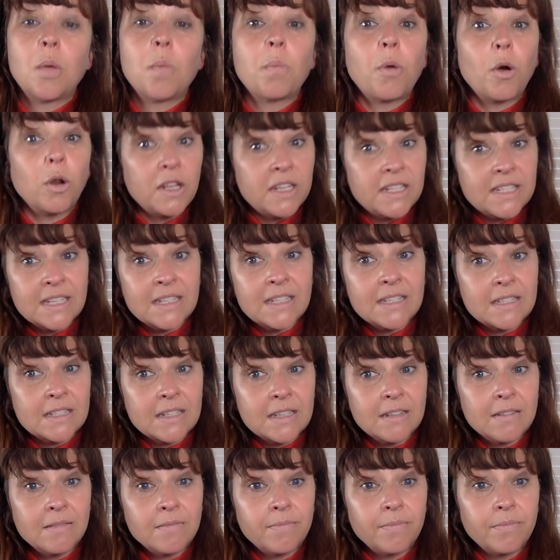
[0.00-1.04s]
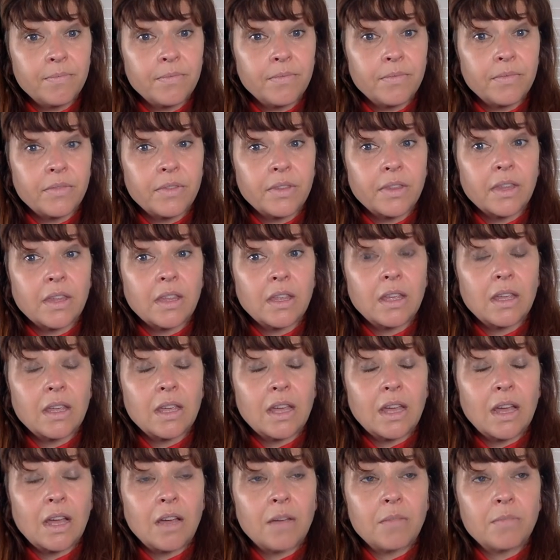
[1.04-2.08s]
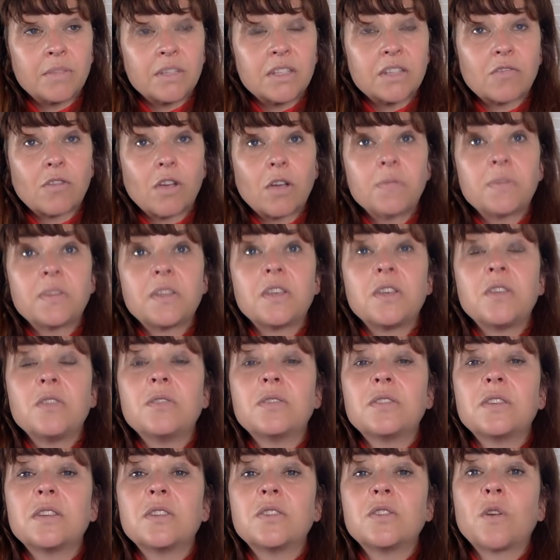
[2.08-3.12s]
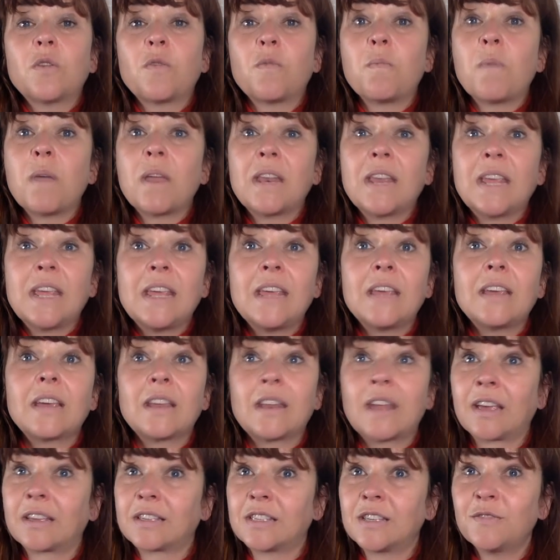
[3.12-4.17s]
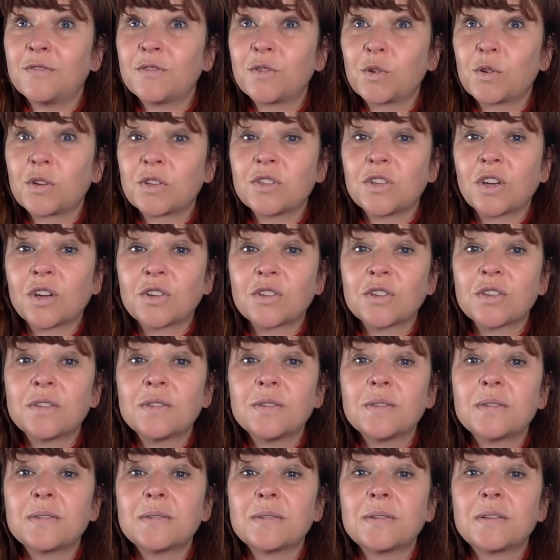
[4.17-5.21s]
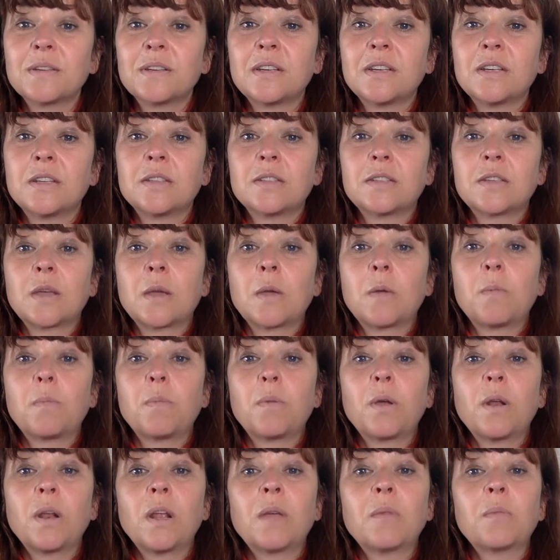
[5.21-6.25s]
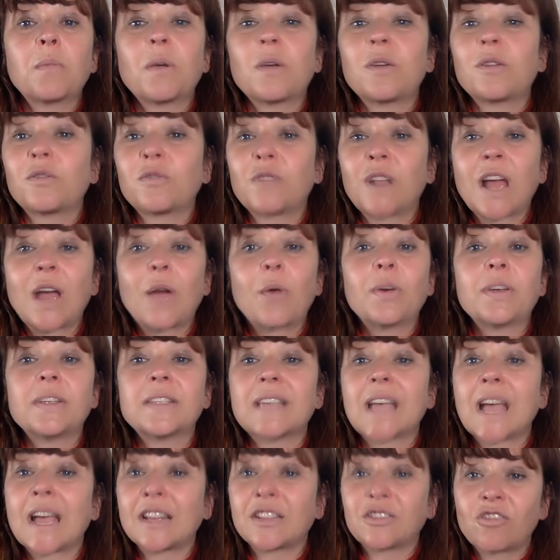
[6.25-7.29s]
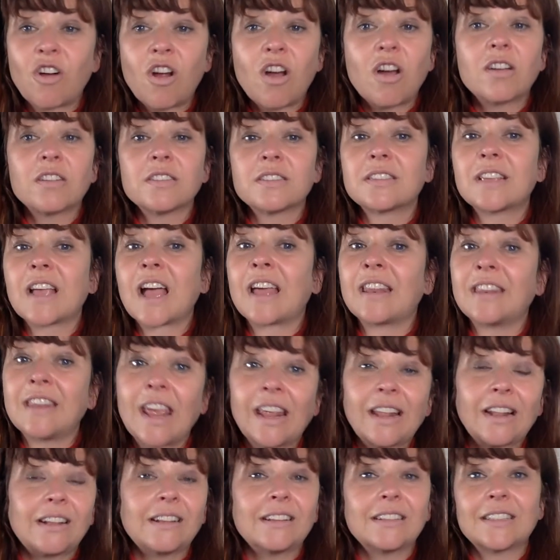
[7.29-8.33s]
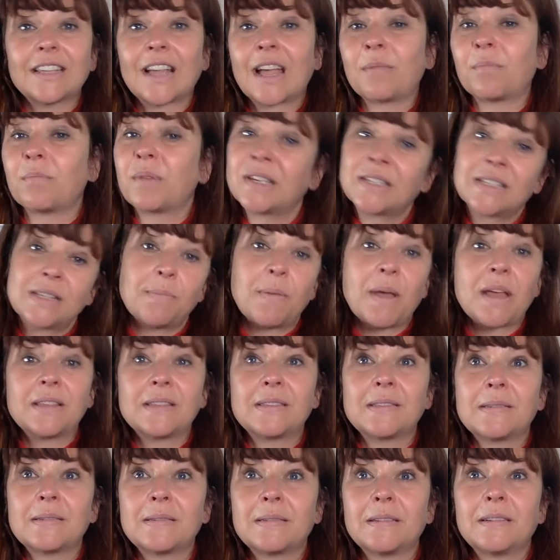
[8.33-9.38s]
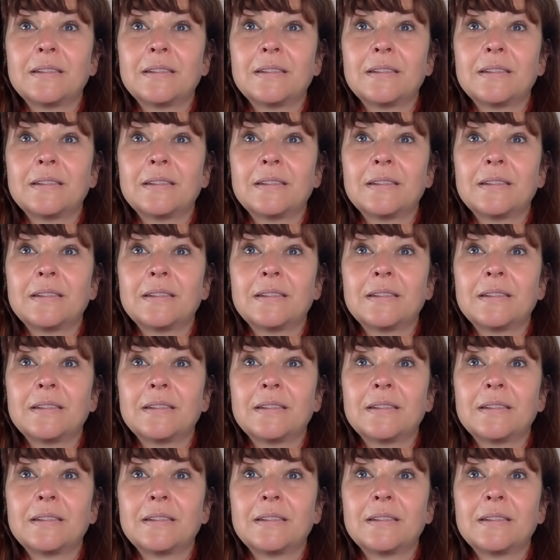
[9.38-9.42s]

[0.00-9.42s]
Polysyndeton describes the usage of many connectives or conjunctions, so pulling both flowers and grass and nettles and piston beds